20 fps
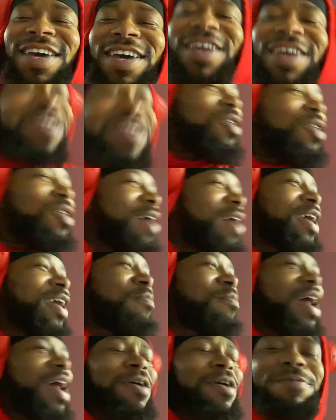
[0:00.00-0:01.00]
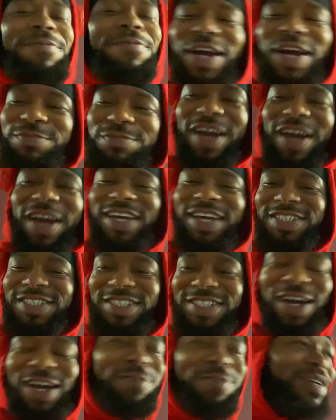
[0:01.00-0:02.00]
No, ain't nobody impressed by that shit
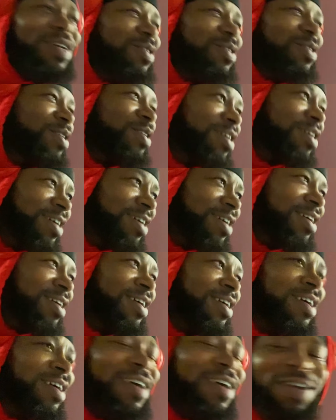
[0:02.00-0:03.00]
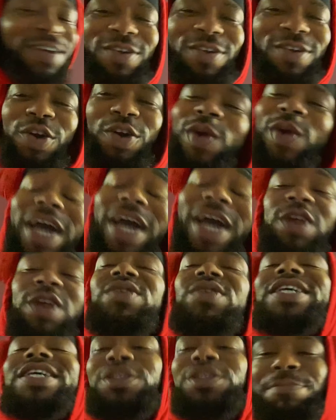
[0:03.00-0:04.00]
y'all be doing. You know, you ain't got no
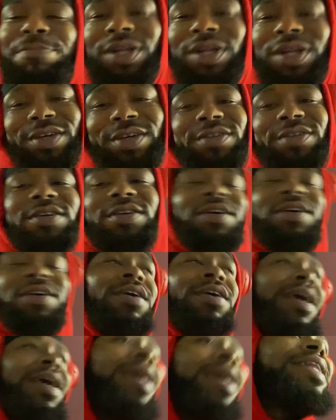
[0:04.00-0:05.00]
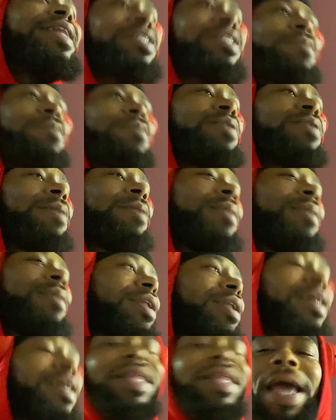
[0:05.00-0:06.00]
discipline. Discipline meaning
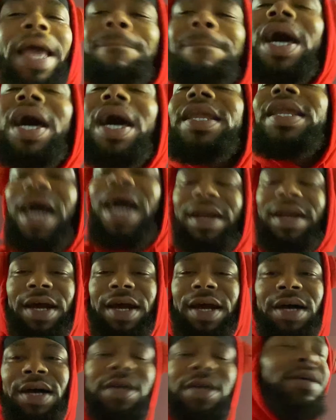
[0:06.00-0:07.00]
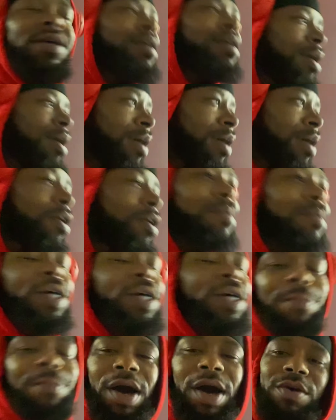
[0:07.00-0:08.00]
get that belly out of there. Know what I'm talking
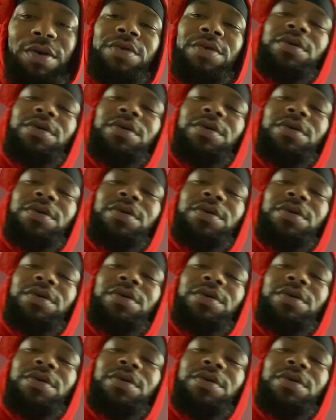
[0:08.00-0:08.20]
about?